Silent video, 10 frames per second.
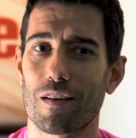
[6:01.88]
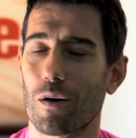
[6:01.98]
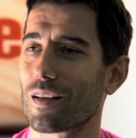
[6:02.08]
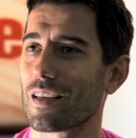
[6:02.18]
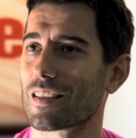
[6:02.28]

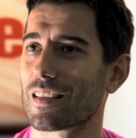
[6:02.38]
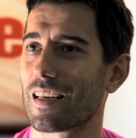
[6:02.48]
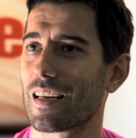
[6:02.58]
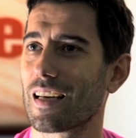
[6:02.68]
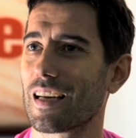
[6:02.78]
nowadays.
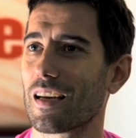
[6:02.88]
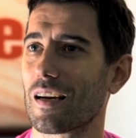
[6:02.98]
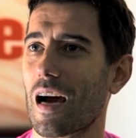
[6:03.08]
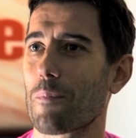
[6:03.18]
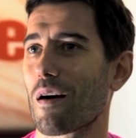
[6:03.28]

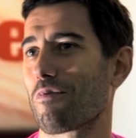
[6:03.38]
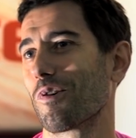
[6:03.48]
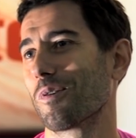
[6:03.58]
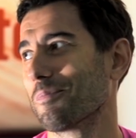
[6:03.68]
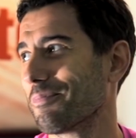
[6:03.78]
Apart
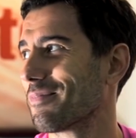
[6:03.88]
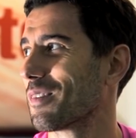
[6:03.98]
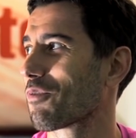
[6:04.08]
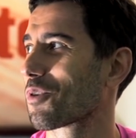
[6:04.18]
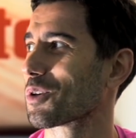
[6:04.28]
from,
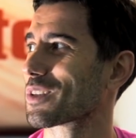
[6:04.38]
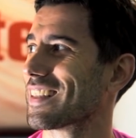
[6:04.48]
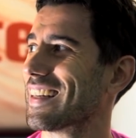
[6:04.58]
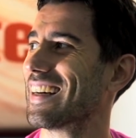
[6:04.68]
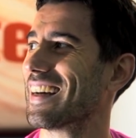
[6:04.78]
of course,
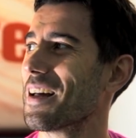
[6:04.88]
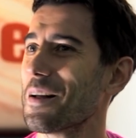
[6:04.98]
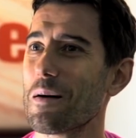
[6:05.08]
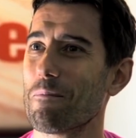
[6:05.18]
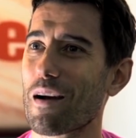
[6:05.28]

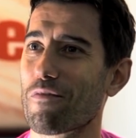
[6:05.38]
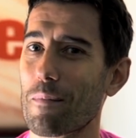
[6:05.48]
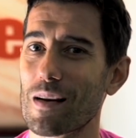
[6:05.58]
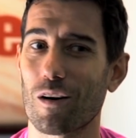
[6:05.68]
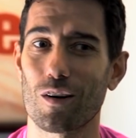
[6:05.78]
my
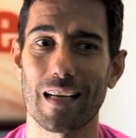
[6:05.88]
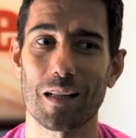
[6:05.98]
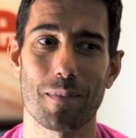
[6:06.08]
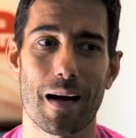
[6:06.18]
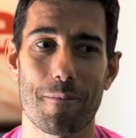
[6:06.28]
family and all
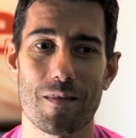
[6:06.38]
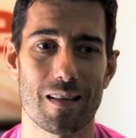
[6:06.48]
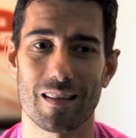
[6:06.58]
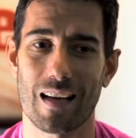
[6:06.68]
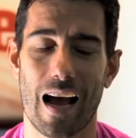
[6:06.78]
that, but
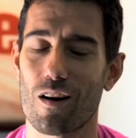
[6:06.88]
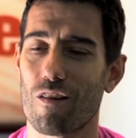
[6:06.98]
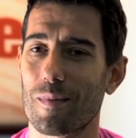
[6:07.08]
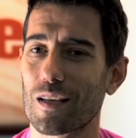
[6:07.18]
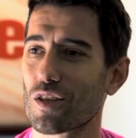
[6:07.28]
I
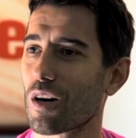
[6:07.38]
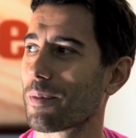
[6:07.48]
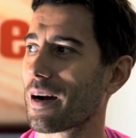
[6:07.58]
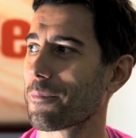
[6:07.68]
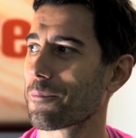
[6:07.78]
love my job,
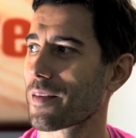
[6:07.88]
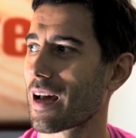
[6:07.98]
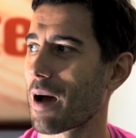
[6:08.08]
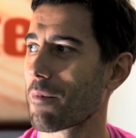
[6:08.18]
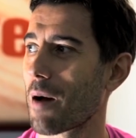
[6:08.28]
and
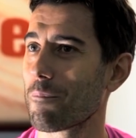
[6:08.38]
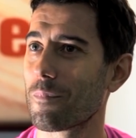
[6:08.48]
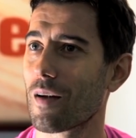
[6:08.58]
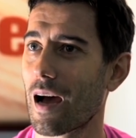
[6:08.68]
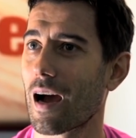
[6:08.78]

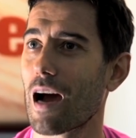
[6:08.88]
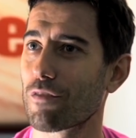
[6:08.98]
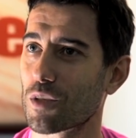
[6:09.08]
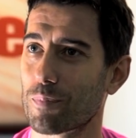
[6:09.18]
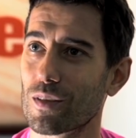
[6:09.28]
have
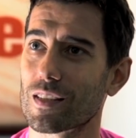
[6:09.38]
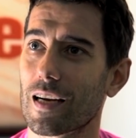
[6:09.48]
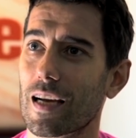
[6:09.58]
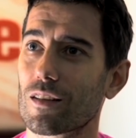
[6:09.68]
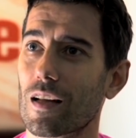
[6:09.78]
the experience
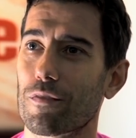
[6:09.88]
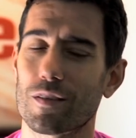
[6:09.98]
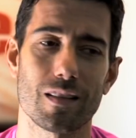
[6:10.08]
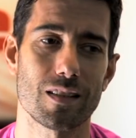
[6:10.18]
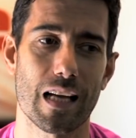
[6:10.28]
again
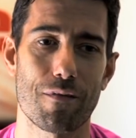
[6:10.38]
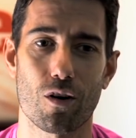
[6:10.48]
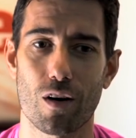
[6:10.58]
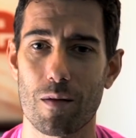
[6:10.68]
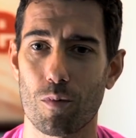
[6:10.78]
after 7
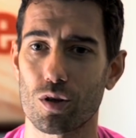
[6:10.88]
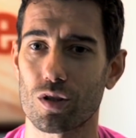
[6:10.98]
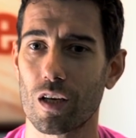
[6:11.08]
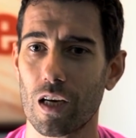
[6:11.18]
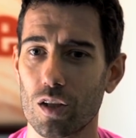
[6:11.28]
or 8
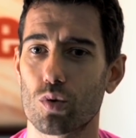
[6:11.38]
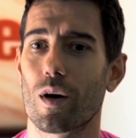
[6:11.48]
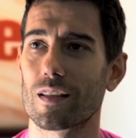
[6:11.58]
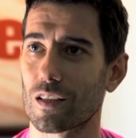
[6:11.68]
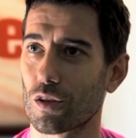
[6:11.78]
months to
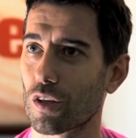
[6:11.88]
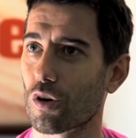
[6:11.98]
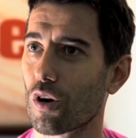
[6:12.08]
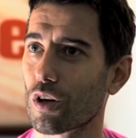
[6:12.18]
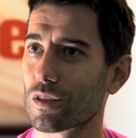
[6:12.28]
enter on the
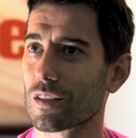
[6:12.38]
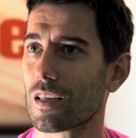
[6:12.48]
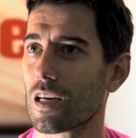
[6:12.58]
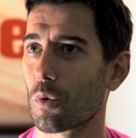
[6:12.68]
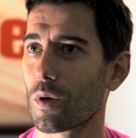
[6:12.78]
court
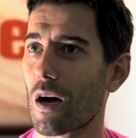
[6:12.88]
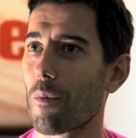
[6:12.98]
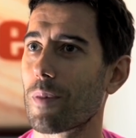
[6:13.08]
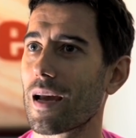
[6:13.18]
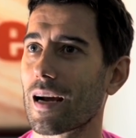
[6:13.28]

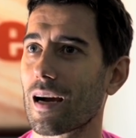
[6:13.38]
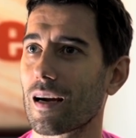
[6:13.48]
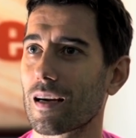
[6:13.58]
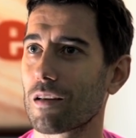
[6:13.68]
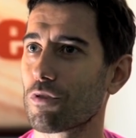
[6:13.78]
without pain
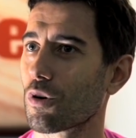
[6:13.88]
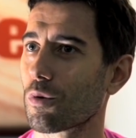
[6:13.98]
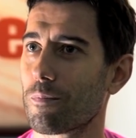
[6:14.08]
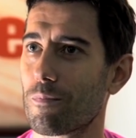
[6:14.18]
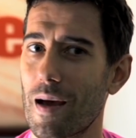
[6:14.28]
and give your
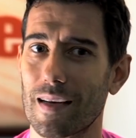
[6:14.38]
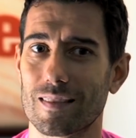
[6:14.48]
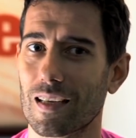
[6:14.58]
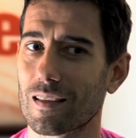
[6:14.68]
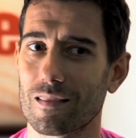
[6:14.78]

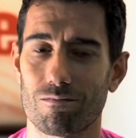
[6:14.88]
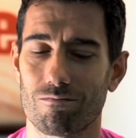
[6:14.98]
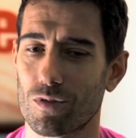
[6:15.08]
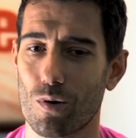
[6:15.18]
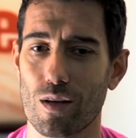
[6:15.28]
best and
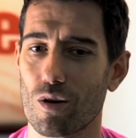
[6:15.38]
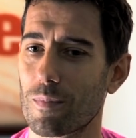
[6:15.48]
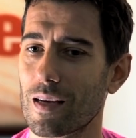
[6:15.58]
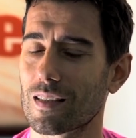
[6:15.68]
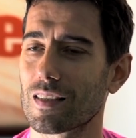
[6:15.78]
try your
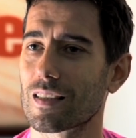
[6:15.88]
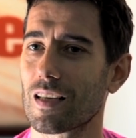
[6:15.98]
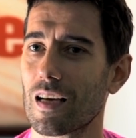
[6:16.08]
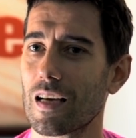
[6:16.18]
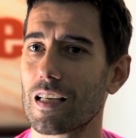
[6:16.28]
best is
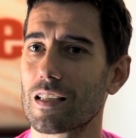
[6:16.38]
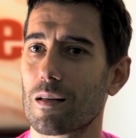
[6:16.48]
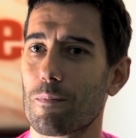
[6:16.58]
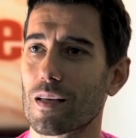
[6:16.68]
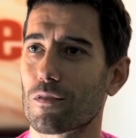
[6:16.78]

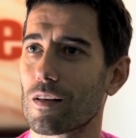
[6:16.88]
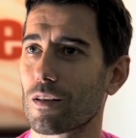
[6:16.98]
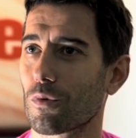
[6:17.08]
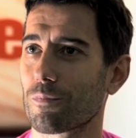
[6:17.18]
the best feeling